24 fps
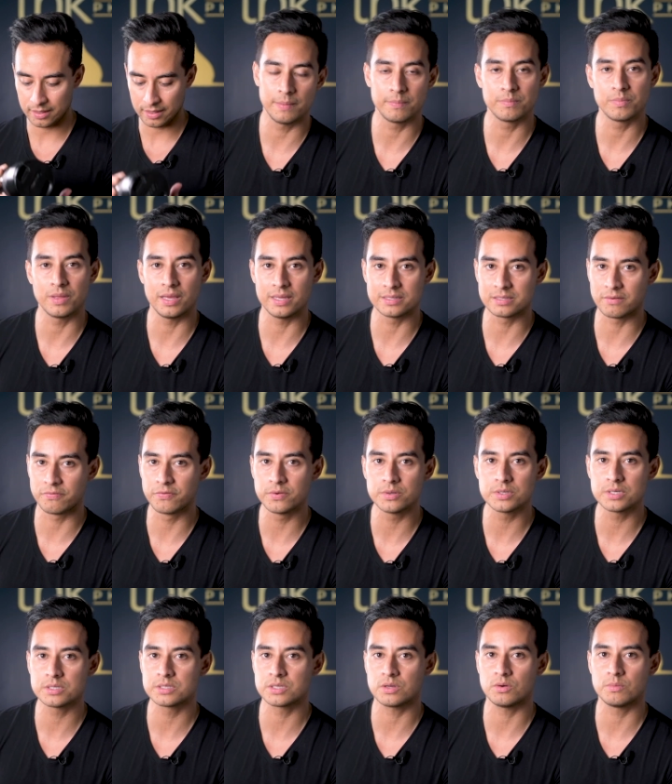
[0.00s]
It's a
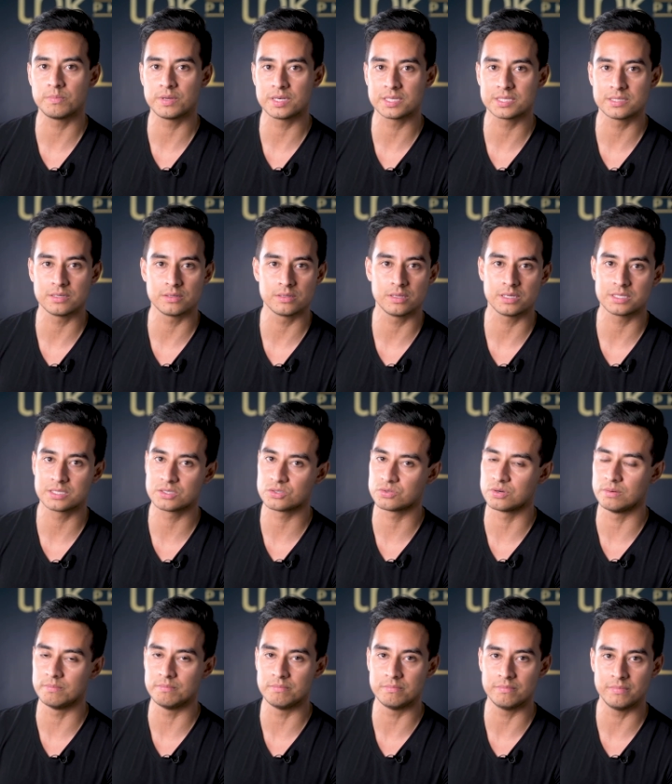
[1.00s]
few years old, but it still does
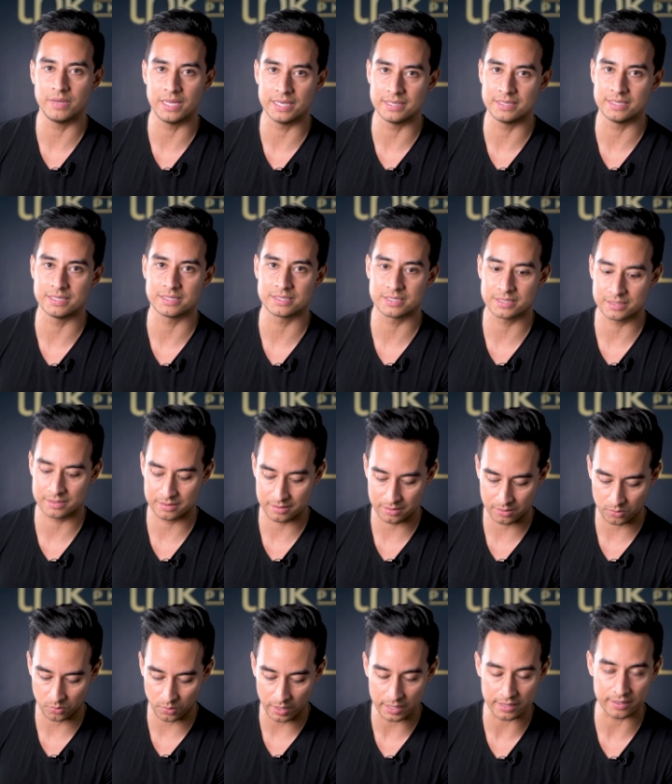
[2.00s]
tremendous
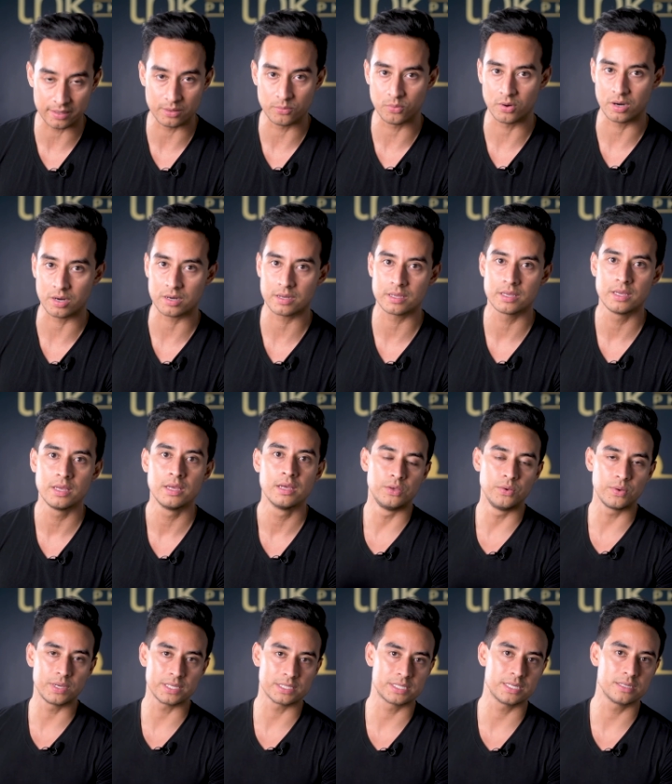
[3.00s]
quality work.
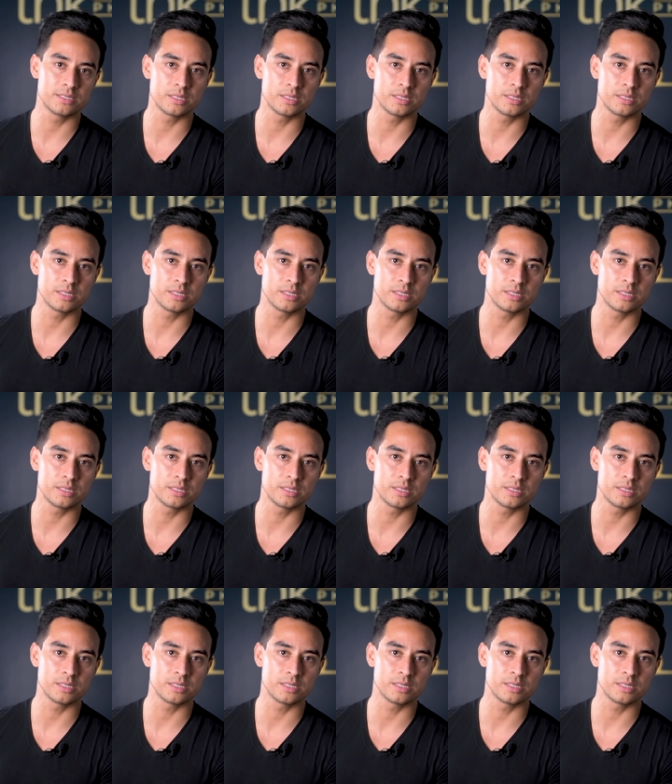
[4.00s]
You can